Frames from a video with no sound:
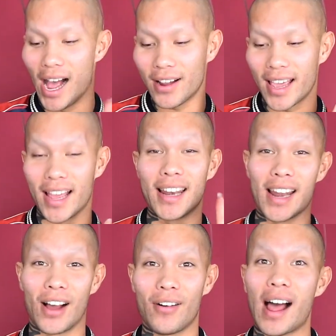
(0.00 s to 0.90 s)
Okay,
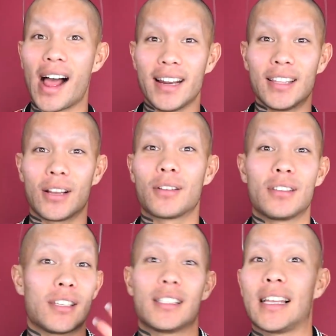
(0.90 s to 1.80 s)
now I need to
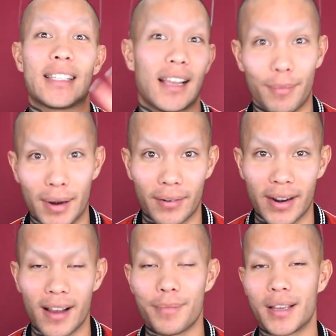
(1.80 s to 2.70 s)
just like take a break right
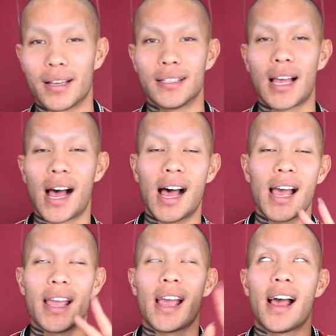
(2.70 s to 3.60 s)
now because
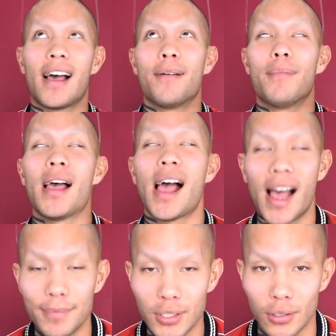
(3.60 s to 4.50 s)
I am
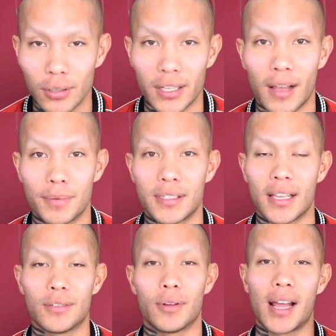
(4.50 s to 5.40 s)
absolutely
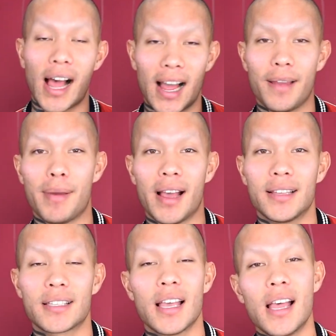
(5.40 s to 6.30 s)
obsessed with eye
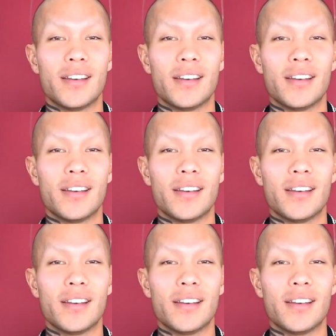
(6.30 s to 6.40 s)
mask.